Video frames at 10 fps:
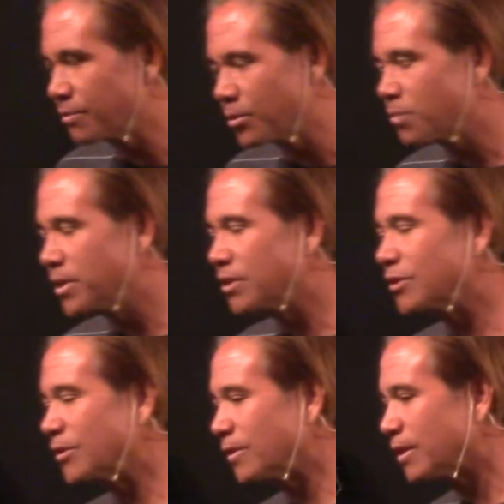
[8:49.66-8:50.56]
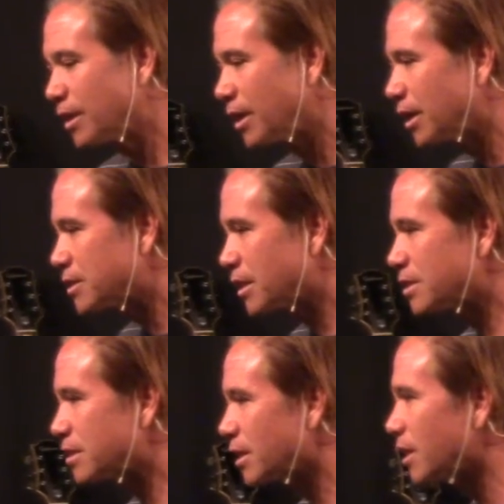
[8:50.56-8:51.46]
with me and you,
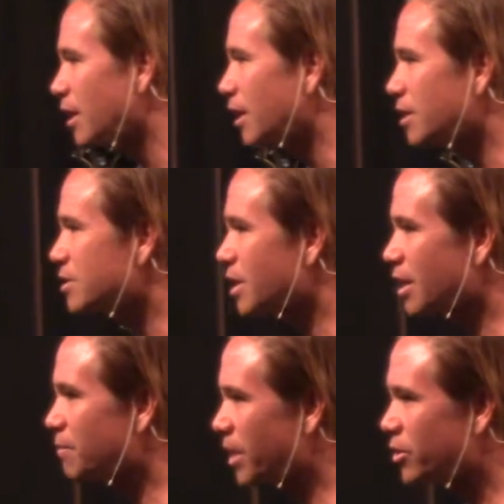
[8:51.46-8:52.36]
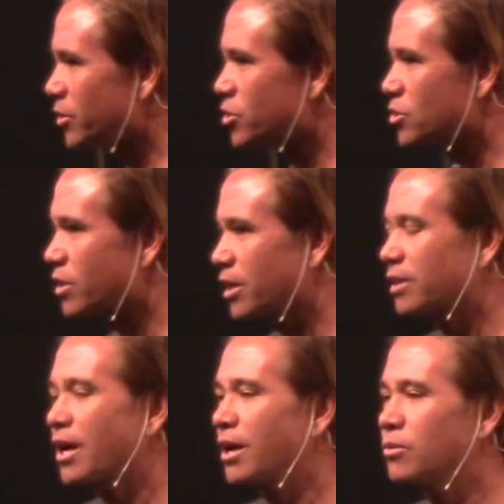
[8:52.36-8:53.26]
says, It is not by your
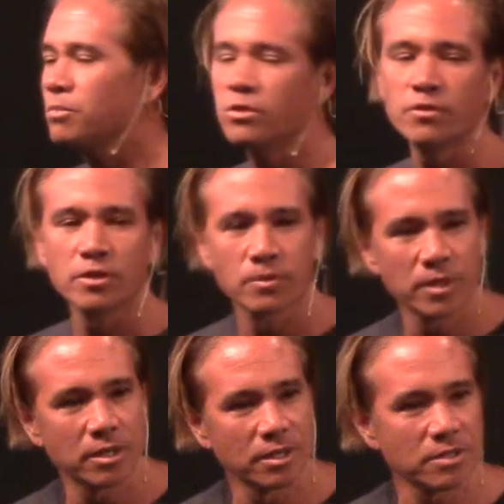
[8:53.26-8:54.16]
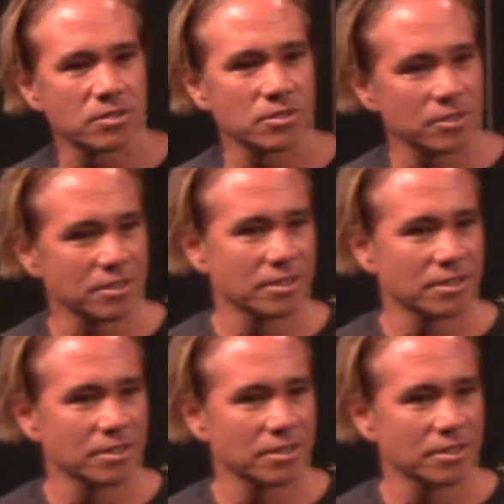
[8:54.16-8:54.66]
strength. I will move in your weakness.